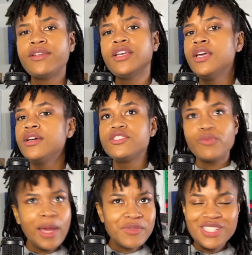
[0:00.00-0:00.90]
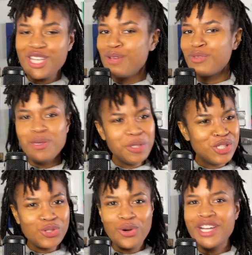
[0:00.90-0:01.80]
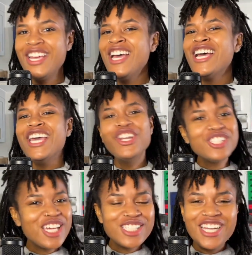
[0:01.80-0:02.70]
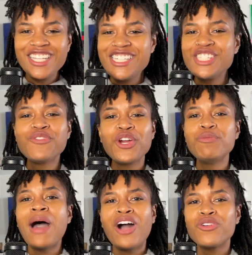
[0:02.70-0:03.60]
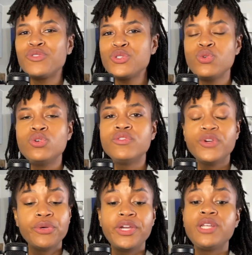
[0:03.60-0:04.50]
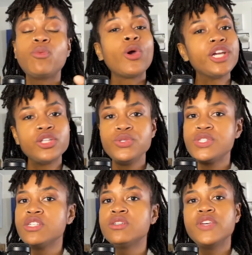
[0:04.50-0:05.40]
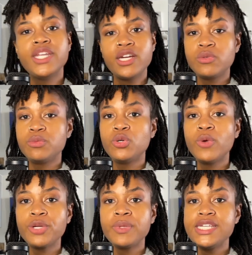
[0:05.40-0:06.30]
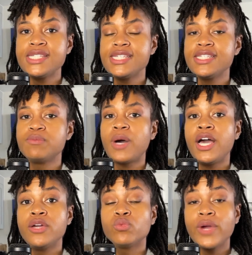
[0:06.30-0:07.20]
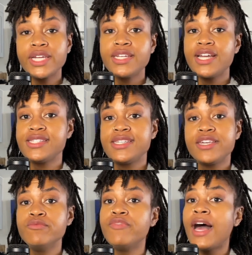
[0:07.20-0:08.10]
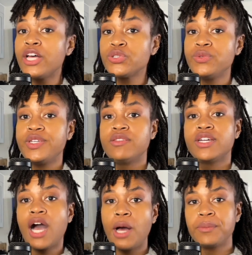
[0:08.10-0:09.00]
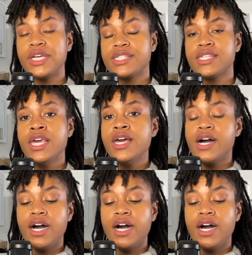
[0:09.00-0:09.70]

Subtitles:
again, to wrap this up, keeping it short, intersectionality is a very powerful tool for creating more inclusive and equitable workplaces by recognizing and valuing the complex